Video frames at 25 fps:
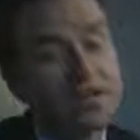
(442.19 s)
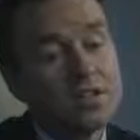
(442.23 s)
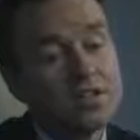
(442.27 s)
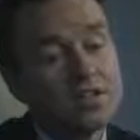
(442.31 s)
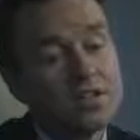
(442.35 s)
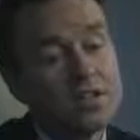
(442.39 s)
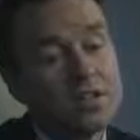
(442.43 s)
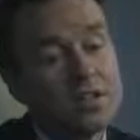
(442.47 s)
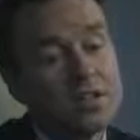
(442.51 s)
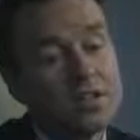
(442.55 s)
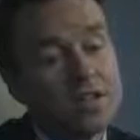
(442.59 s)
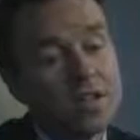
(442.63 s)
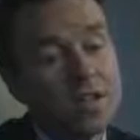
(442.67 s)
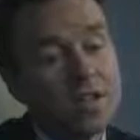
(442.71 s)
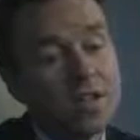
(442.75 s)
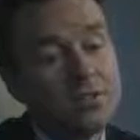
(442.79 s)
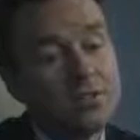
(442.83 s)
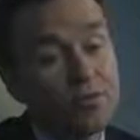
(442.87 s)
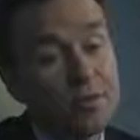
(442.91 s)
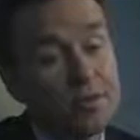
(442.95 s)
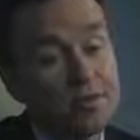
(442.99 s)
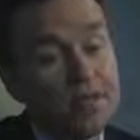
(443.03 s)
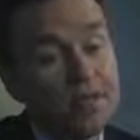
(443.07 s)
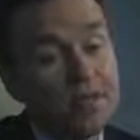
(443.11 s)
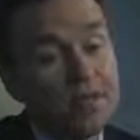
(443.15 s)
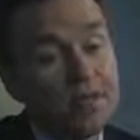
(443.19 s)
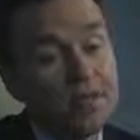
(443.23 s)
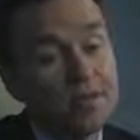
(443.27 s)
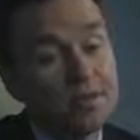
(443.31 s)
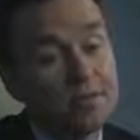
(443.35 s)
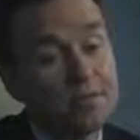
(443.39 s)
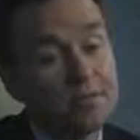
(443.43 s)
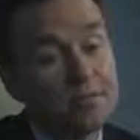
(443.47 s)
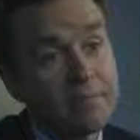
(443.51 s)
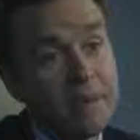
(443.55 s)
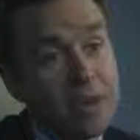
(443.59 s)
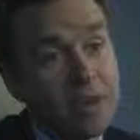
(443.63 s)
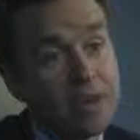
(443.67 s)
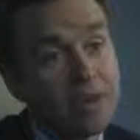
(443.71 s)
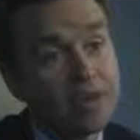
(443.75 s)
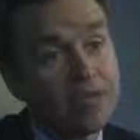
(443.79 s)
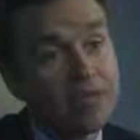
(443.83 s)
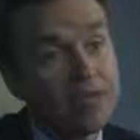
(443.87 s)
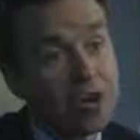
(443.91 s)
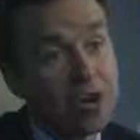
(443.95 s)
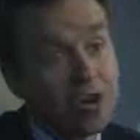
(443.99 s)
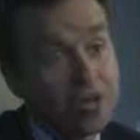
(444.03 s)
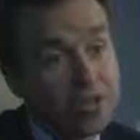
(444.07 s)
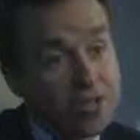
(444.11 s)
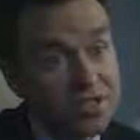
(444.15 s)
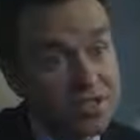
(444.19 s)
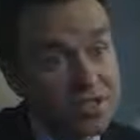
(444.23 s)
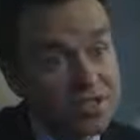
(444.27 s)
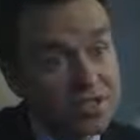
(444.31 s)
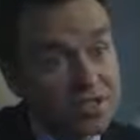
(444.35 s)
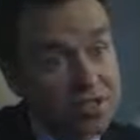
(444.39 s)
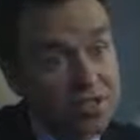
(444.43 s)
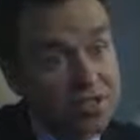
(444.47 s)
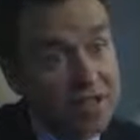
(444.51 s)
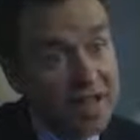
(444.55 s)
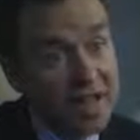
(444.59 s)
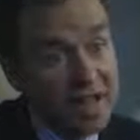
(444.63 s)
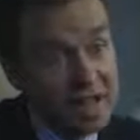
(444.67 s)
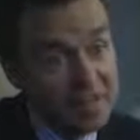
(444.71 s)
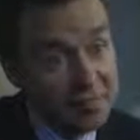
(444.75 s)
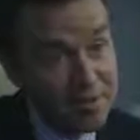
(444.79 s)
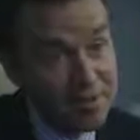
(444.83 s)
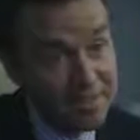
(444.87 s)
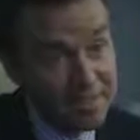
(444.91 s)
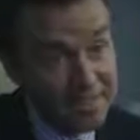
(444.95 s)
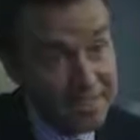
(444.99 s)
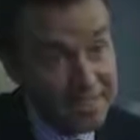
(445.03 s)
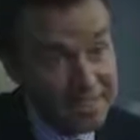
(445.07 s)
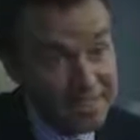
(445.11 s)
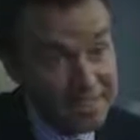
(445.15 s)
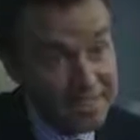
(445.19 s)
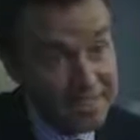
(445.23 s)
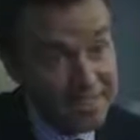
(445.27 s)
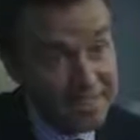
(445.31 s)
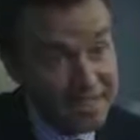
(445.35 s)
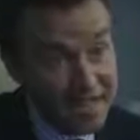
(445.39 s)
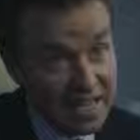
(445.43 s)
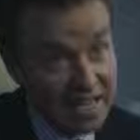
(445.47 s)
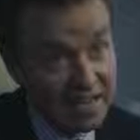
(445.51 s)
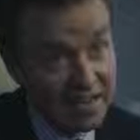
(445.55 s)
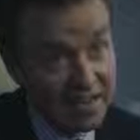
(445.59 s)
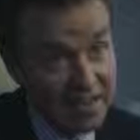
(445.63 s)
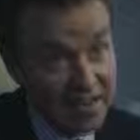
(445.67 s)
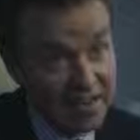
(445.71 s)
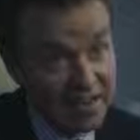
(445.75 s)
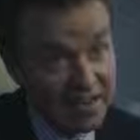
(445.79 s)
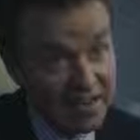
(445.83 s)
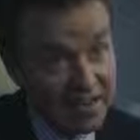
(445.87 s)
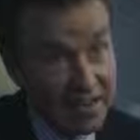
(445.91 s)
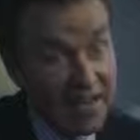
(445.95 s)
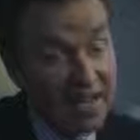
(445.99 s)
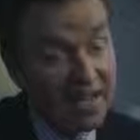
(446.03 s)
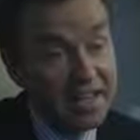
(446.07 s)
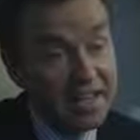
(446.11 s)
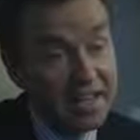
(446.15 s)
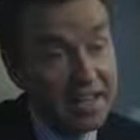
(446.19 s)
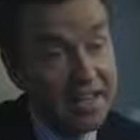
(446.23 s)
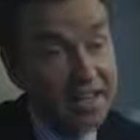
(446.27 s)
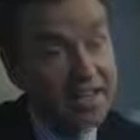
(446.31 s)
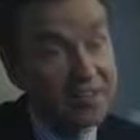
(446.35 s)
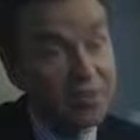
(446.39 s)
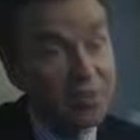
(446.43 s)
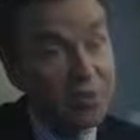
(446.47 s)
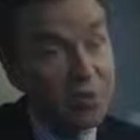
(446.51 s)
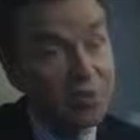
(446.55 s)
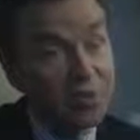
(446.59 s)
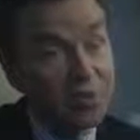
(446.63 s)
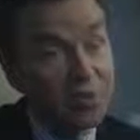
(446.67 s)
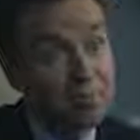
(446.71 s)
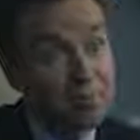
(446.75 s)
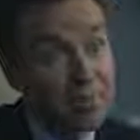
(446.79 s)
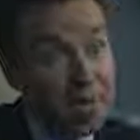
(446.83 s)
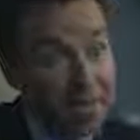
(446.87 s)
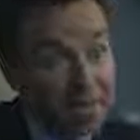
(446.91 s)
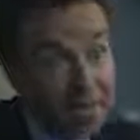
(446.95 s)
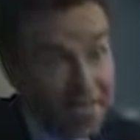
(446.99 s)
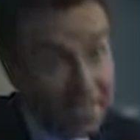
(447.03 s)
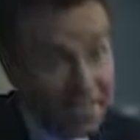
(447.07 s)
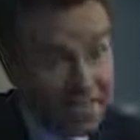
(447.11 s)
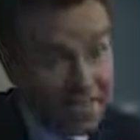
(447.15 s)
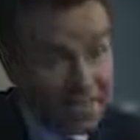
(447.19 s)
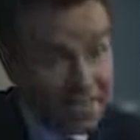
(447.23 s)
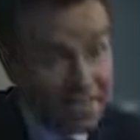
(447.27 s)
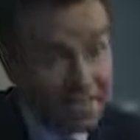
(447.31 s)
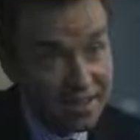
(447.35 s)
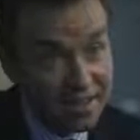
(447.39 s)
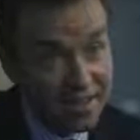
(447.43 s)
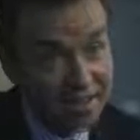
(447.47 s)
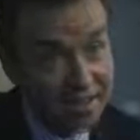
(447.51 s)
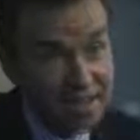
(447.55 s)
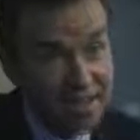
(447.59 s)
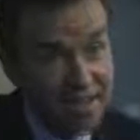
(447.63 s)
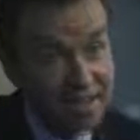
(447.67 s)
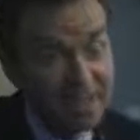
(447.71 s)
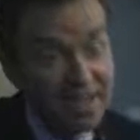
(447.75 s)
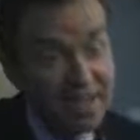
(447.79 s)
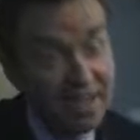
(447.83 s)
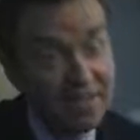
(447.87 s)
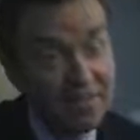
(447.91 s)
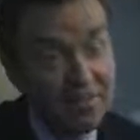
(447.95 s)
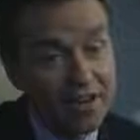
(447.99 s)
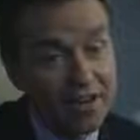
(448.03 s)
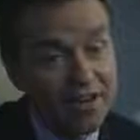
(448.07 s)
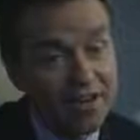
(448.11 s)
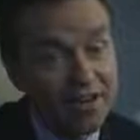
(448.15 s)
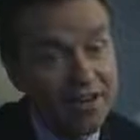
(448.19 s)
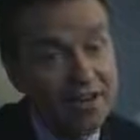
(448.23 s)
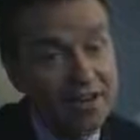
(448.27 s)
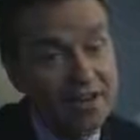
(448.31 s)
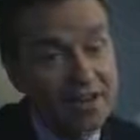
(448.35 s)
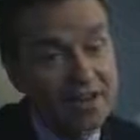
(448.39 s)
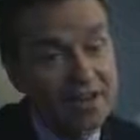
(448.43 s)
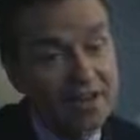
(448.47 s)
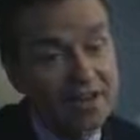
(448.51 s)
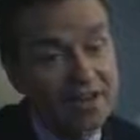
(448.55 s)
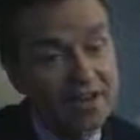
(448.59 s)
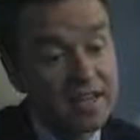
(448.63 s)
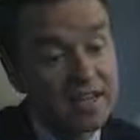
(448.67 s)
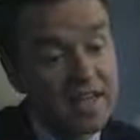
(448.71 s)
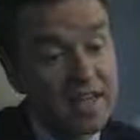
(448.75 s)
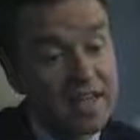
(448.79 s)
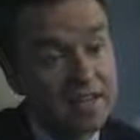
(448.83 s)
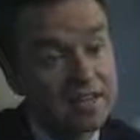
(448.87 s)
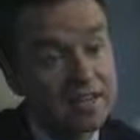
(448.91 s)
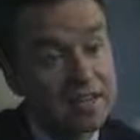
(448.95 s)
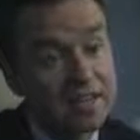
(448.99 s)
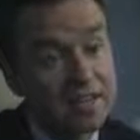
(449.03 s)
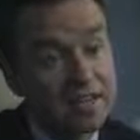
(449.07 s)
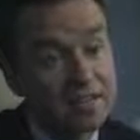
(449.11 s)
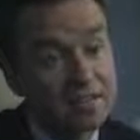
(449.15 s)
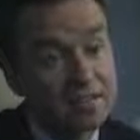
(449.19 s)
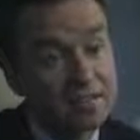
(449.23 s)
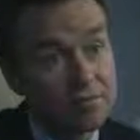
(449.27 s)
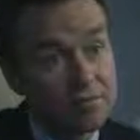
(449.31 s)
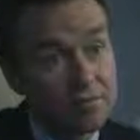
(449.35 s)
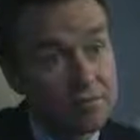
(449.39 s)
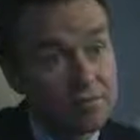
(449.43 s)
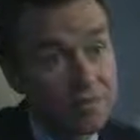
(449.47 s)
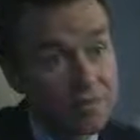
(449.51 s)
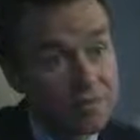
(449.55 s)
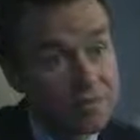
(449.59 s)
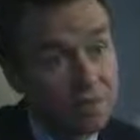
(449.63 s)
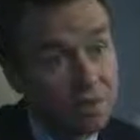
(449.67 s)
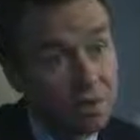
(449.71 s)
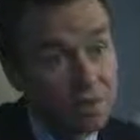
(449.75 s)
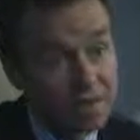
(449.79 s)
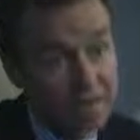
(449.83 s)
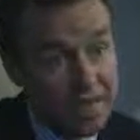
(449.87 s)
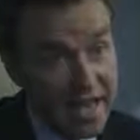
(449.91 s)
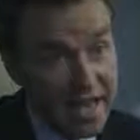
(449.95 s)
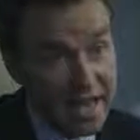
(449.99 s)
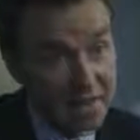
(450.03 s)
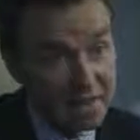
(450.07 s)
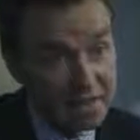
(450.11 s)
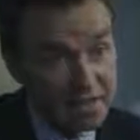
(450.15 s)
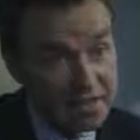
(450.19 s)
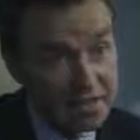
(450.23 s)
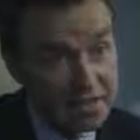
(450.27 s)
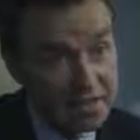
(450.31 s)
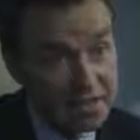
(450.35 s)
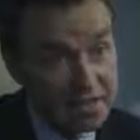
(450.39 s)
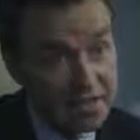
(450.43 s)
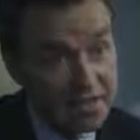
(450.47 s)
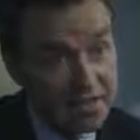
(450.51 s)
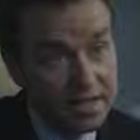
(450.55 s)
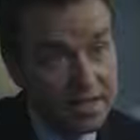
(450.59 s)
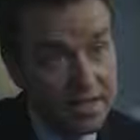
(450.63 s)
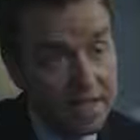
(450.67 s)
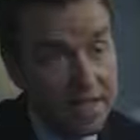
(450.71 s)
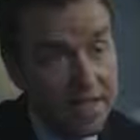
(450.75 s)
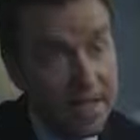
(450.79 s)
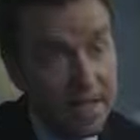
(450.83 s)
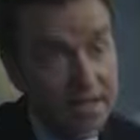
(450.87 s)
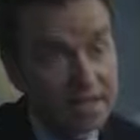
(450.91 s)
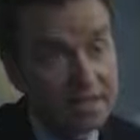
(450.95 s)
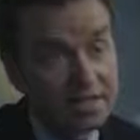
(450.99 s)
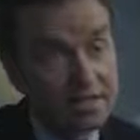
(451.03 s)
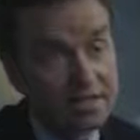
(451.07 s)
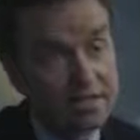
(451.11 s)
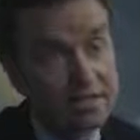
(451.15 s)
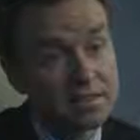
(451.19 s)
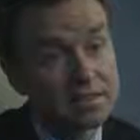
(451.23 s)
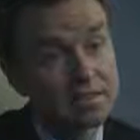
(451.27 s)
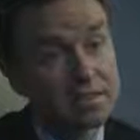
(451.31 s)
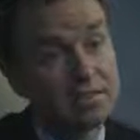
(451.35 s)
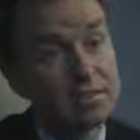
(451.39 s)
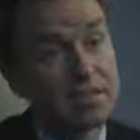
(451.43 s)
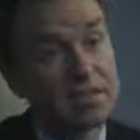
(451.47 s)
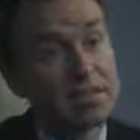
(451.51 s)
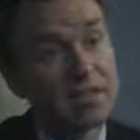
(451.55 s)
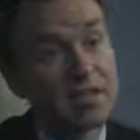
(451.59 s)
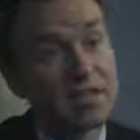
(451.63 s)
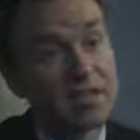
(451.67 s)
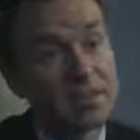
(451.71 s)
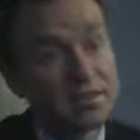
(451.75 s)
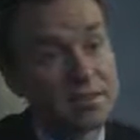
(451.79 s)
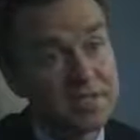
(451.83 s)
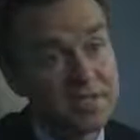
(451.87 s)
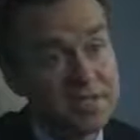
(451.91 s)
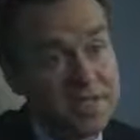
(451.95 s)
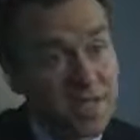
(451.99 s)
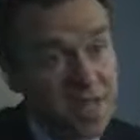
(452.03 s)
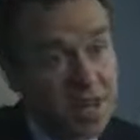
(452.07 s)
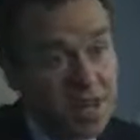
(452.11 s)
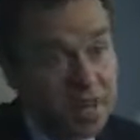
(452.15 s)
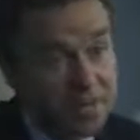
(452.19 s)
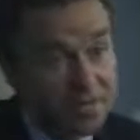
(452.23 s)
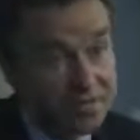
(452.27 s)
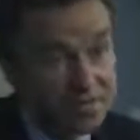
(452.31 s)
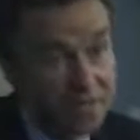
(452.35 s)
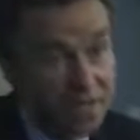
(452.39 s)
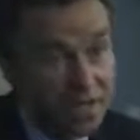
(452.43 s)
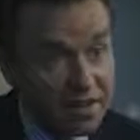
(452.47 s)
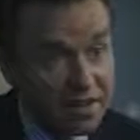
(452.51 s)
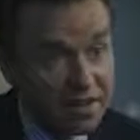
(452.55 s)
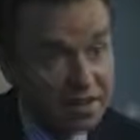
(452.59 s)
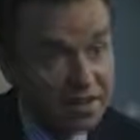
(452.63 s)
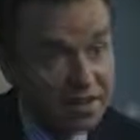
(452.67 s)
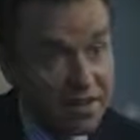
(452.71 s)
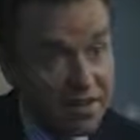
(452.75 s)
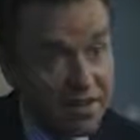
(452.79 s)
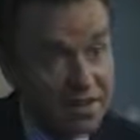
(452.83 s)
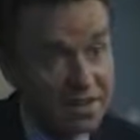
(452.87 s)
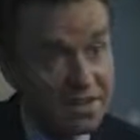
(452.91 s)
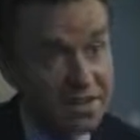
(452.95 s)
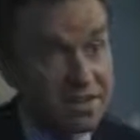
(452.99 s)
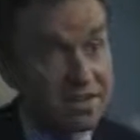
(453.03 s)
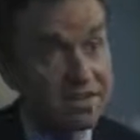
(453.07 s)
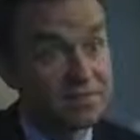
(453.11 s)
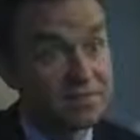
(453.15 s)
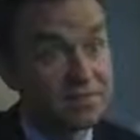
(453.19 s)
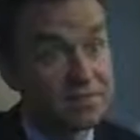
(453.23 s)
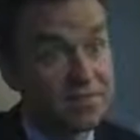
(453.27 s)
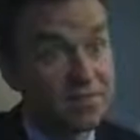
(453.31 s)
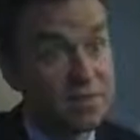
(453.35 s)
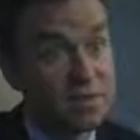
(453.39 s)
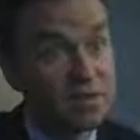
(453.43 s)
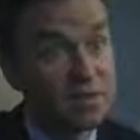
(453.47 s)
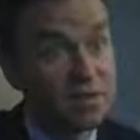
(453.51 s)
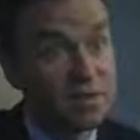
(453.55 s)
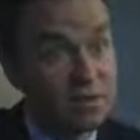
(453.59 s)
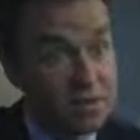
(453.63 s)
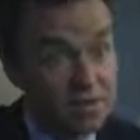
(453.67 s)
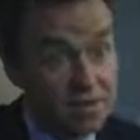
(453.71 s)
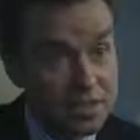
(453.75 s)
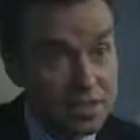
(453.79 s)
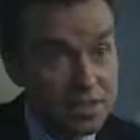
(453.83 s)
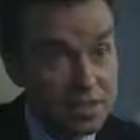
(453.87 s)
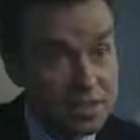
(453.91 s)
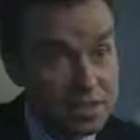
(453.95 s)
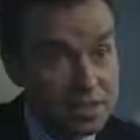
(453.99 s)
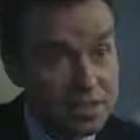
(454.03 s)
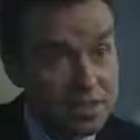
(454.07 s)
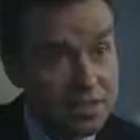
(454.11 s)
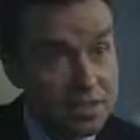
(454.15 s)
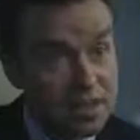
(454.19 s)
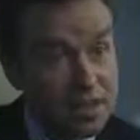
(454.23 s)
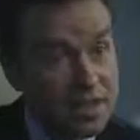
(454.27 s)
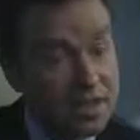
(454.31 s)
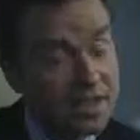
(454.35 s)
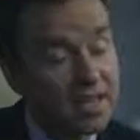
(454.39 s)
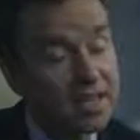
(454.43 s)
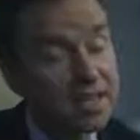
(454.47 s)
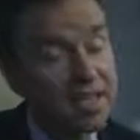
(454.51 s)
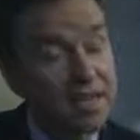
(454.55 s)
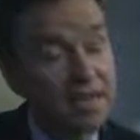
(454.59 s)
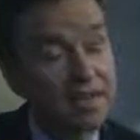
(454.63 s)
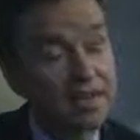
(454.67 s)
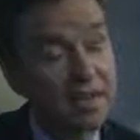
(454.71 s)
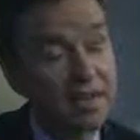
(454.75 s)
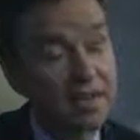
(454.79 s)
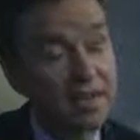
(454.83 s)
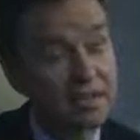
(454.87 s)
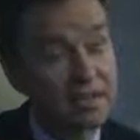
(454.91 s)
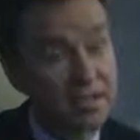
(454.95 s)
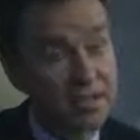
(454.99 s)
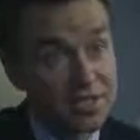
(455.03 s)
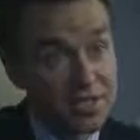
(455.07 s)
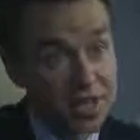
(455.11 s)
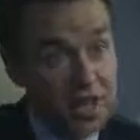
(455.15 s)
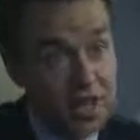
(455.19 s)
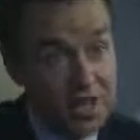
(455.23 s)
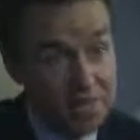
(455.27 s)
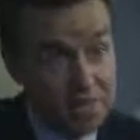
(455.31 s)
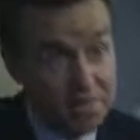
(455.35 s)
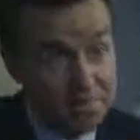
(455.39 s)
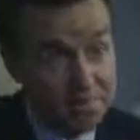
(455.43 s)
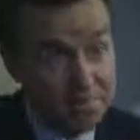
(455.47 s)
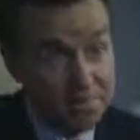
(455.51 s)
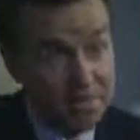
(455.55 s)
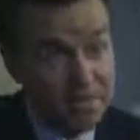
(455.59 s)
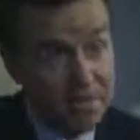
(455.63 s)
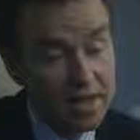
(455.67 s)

So if we can make drugs to inhibit this accelerator, i.e. to put a brake on the accelerator, the cancer will slow down and will become starved of its fuel, so to speak, and will die.